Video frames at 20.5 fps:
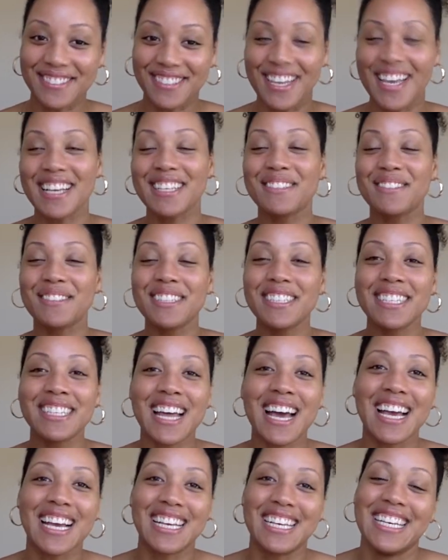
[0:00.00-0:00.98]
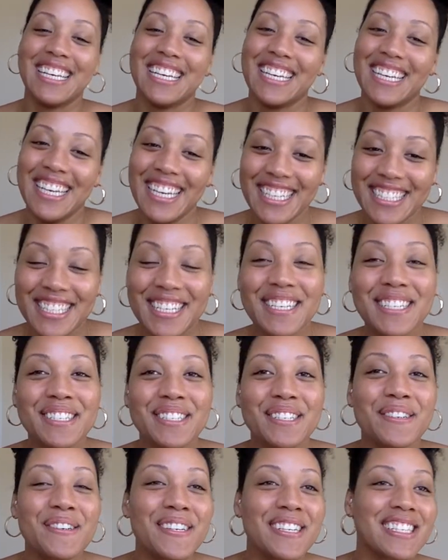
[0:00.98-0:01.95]
really nice because
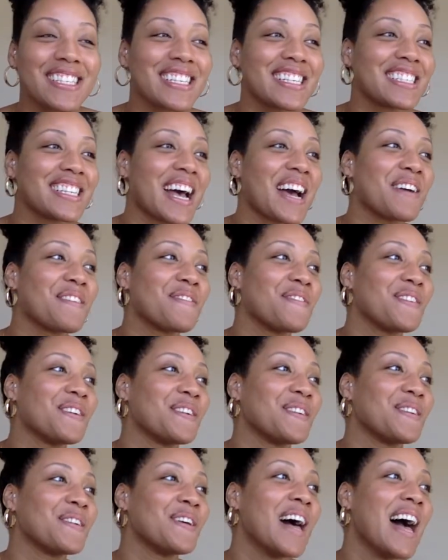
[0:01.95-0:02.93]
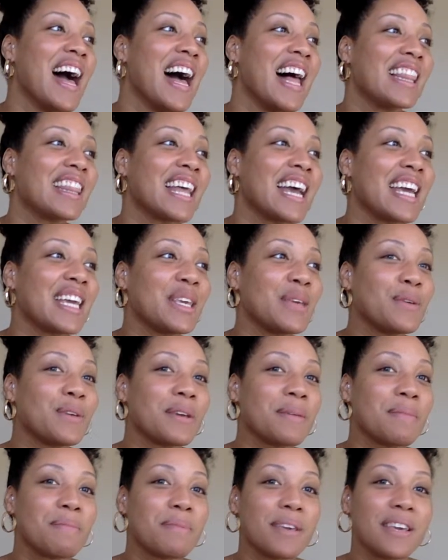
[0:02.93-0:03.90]
Tauruses, I feel like you
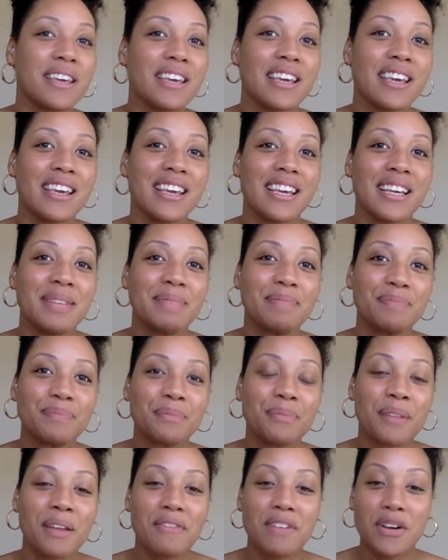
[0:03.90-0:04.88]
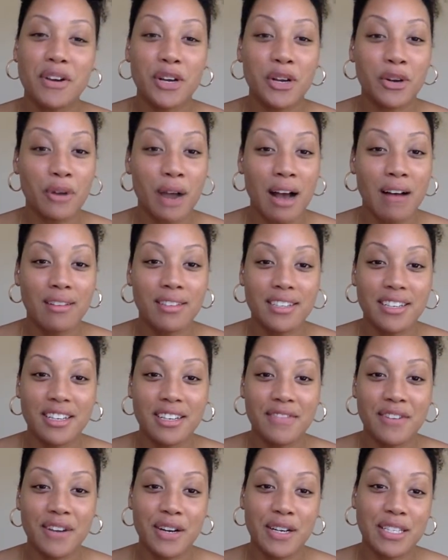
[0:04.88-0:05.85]
can be very
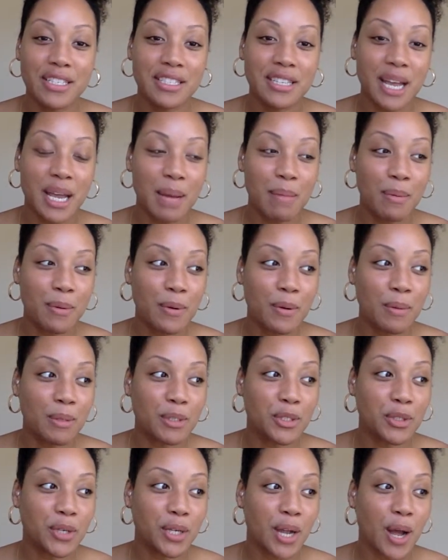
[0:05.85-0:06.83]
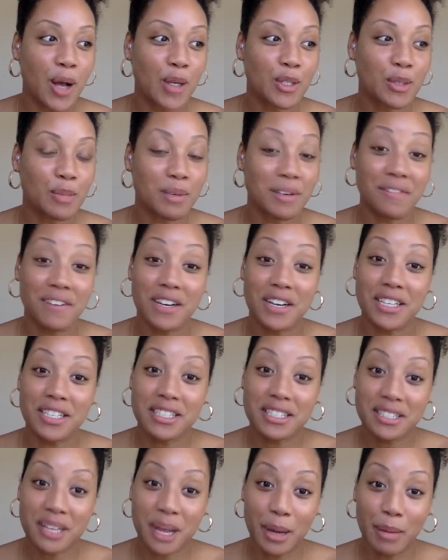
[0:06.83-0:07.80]
grounded, very stable, but you can also be very
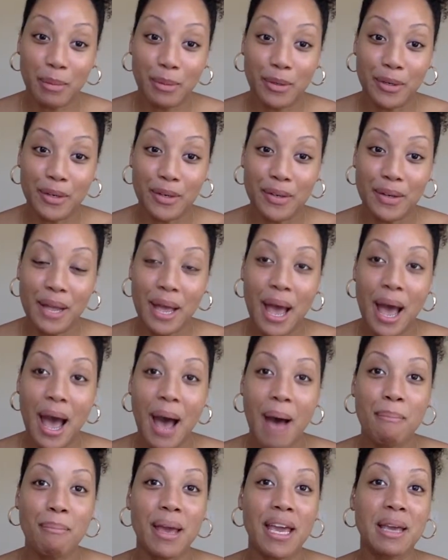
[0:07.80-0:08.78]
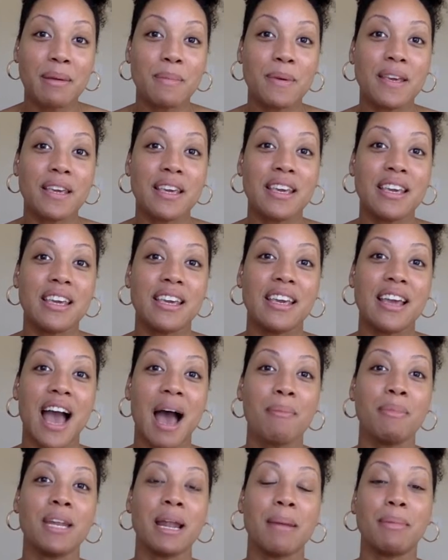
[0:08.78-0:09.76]
stubborn. Maybe,
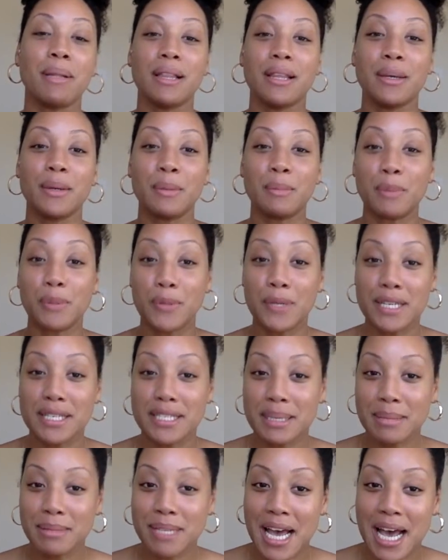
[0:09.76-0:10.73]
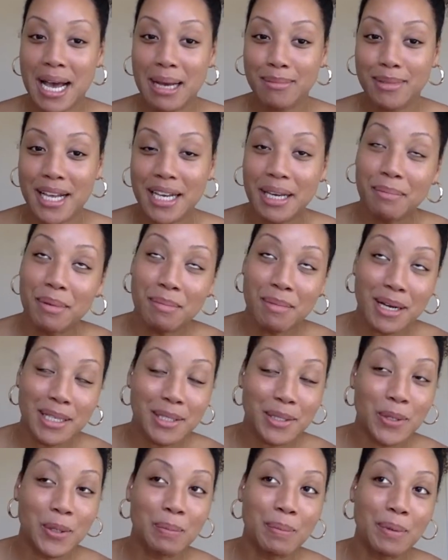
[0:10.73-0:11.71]
I mean, I'm a little moody sometimes. That could be my
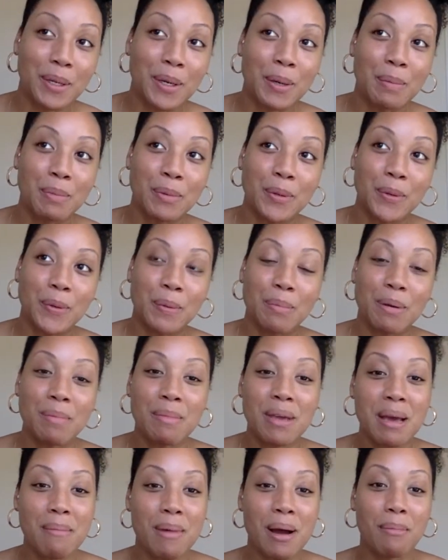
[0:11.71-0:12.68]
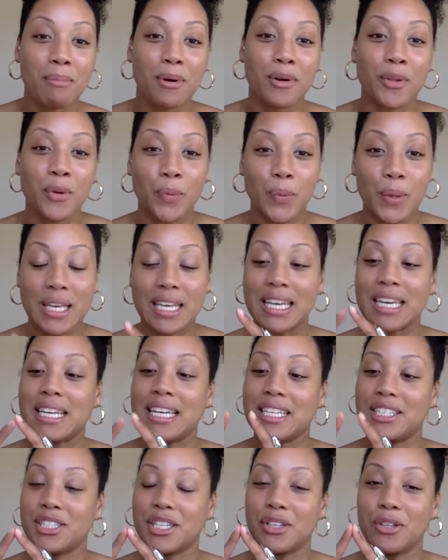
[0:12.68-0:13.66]
Scorpio moon, but me and my brother, we get
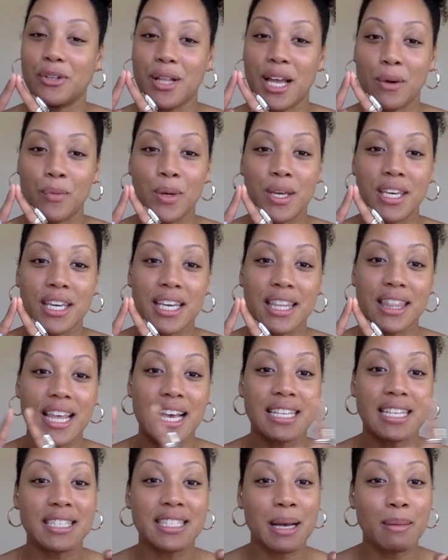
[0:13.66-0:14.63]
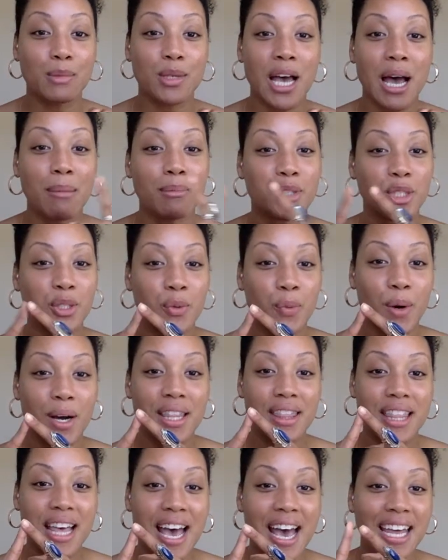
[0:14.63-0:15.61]
each other. Like we get that sometimes you want
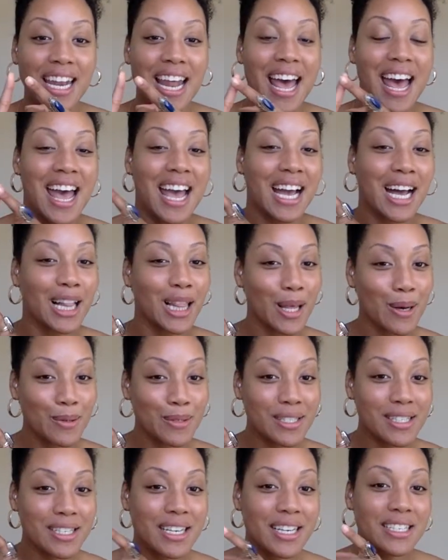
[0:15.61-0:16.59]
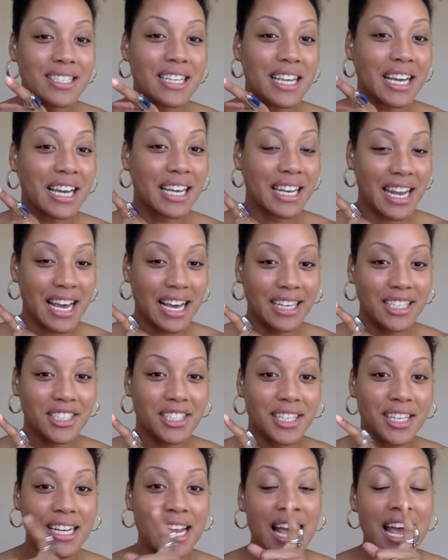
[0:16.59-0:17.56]
that closeness and
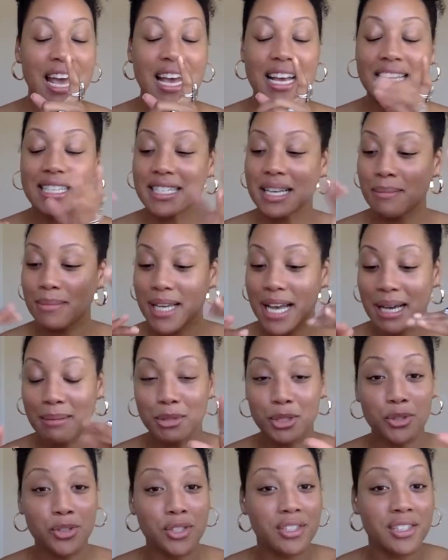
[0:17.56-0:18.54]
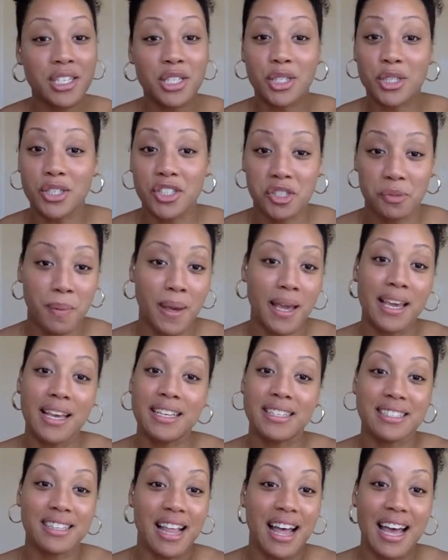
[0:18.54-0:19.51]
connection, and sometimes you just need your
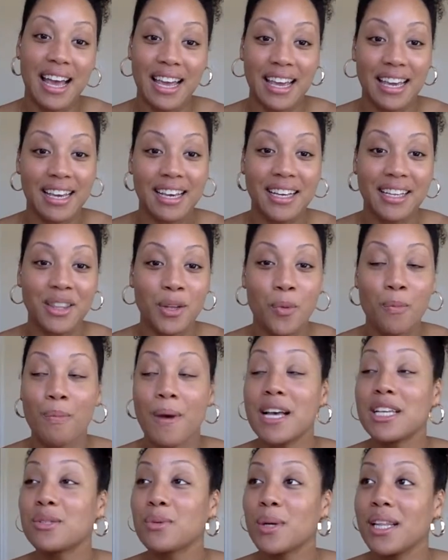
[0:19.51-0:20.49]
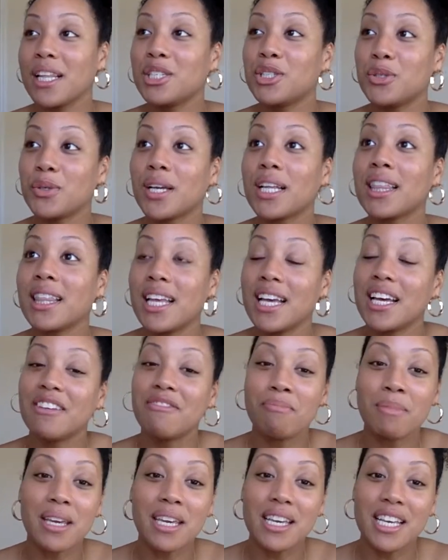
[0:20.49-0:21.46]
space. Like the best way that you can
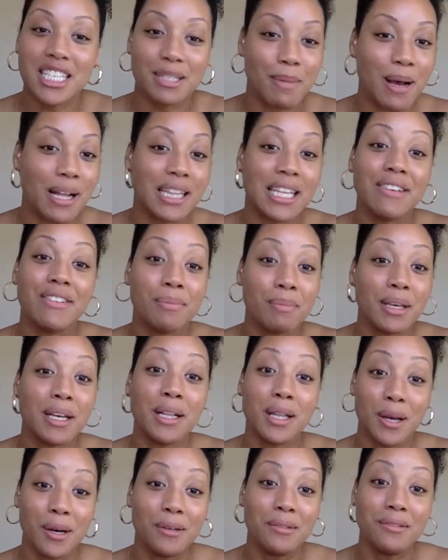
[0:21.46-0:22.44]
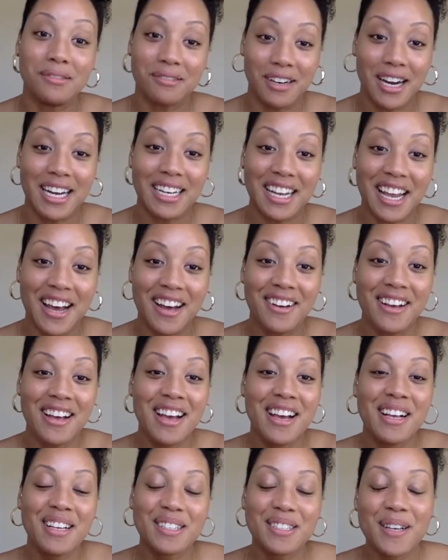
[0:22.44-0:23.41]
love me is by leaving me alone right now.
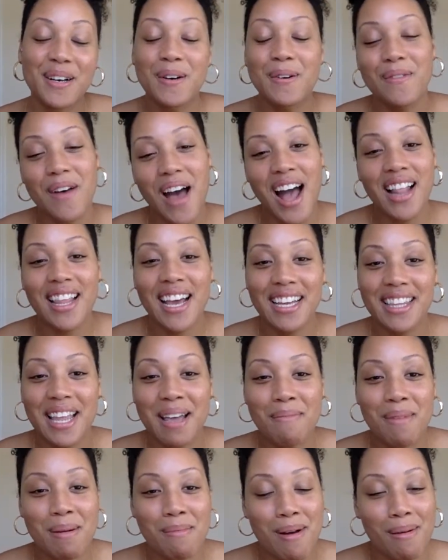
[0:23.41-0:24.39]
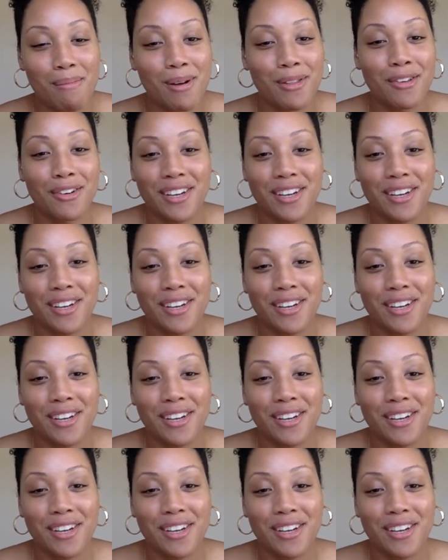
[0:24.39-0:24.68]
So I like that me and my brother